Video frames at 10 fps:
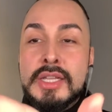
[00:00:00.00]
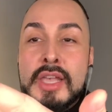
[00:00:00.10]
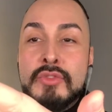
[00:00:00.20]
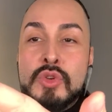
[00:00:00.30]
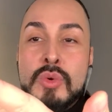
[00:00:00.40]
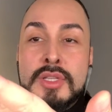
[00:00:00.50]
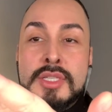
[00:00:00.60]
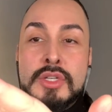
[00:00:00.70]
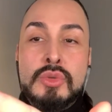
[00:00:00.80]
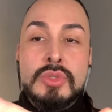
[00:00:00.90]
the Kevyn Aucoin
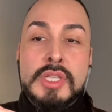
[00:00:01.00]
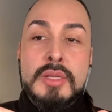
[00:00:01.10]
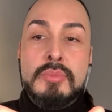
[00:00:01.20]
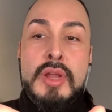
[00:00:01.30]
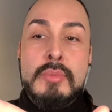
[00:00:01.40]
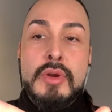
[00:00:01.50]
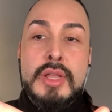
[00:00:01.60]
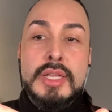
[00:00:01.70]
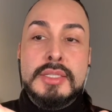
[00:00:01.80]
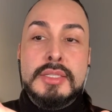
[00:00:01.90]
Sensual Skin Primer,
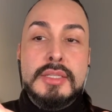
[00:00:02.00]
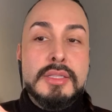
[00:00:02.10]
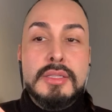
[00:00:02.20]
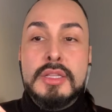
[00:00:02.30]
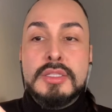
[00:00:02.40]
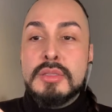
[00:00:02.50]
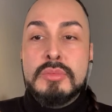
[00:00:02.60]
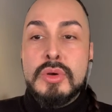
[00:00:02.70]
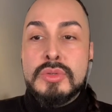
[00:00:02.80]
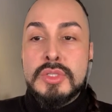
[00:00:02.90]
it's It's the
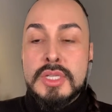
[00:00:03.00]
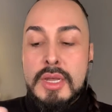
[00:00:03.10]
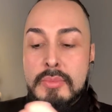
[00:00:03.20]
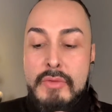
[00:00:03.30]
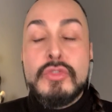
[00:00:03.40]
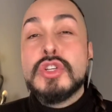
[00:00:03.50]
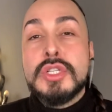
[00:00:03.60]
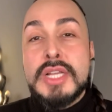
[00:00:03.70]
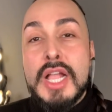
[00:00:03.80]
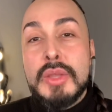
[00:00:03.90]
most um,
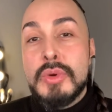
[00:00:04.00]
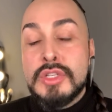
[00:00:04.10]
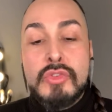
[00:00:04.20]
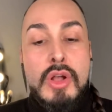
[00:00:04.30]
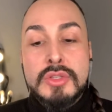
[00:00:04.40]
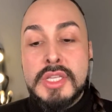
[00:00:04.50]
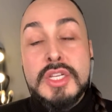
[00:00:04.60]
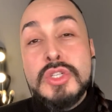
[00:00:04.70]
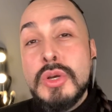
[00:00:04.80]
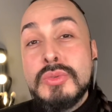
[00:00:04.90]
versatile. It works for all
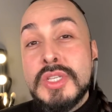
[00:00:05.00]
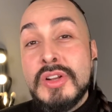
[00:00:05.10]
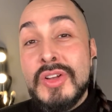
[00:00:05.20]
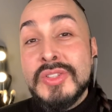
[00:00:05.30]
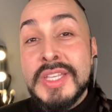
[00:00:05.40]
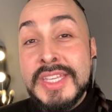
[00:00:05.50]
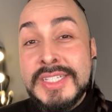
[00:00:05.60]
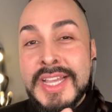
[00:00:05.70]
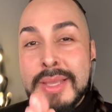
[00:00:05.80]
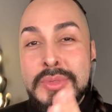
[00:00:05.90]
skin tones and all skin
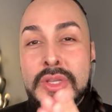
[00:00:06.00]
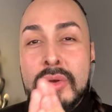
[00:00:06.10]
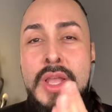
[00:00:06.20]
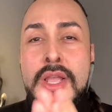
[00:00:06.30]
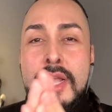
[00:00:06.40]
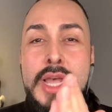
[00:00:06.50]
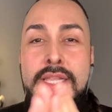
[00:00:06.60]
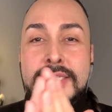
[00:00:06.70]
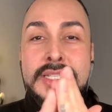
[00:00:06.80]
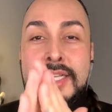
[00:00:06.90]
types. So I
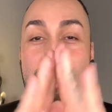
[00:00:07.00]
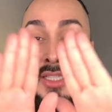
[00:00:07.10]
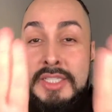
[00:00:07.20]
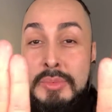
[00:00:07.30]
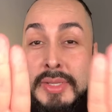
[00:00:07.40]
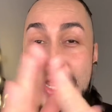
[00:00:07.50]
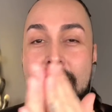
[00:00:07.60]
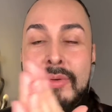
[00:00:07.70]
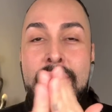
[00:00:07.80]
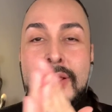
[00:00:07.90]
like to take a little bit
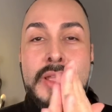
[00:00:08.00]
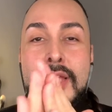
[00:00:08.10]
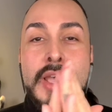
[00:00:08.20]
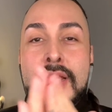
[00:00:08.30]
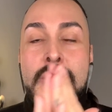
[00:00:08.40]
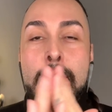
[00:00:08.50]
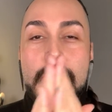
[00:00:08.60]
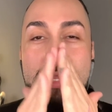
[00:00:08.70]
out and